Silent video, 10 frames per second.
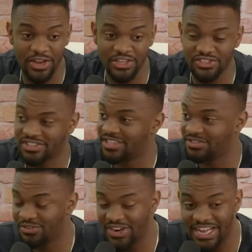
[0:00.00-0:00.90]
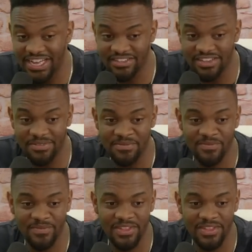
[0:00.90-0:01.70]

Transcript: Greg just has great hang time.